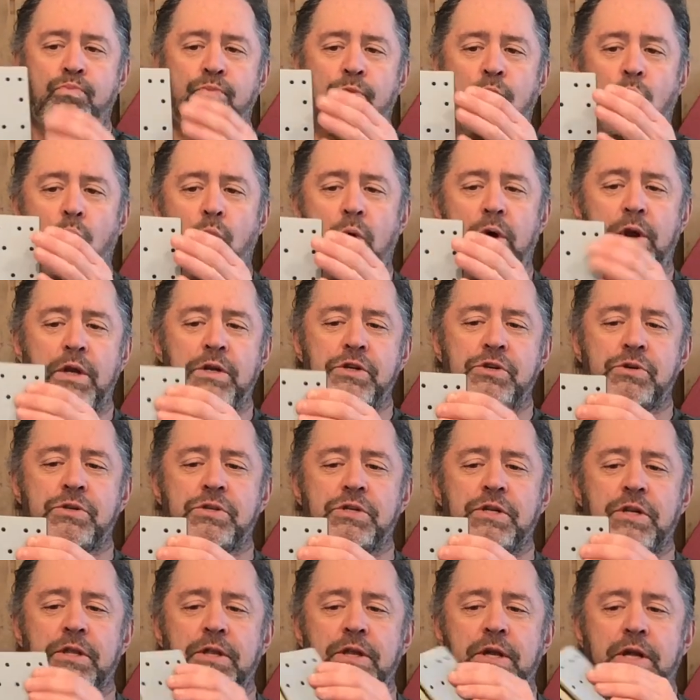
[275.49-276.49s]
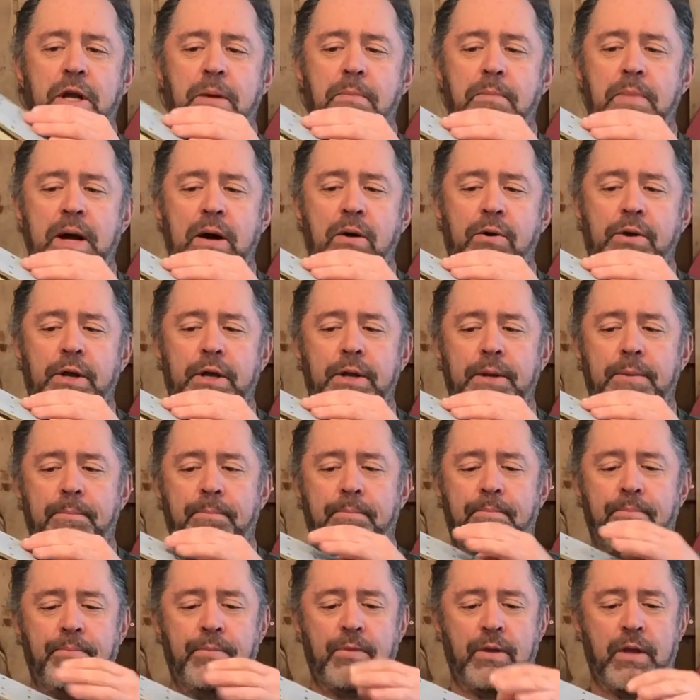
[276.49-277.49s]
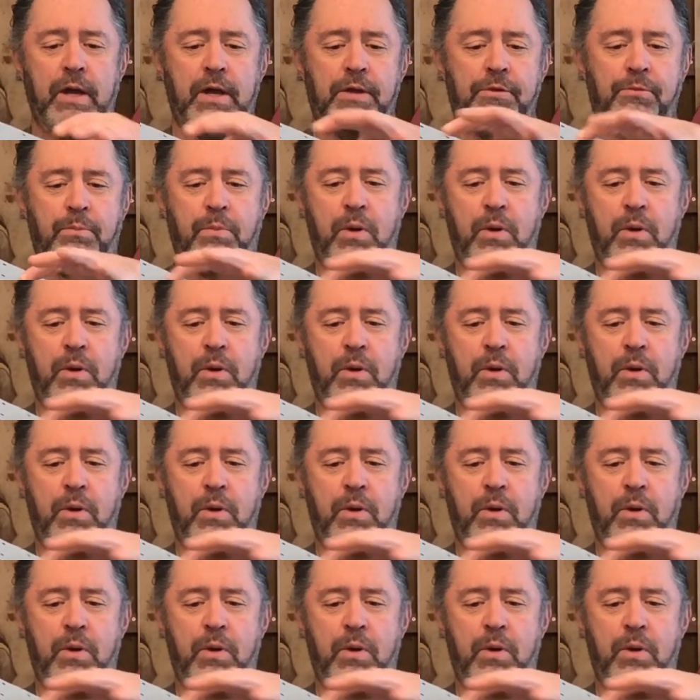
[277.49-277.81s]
One interesting thing about it, as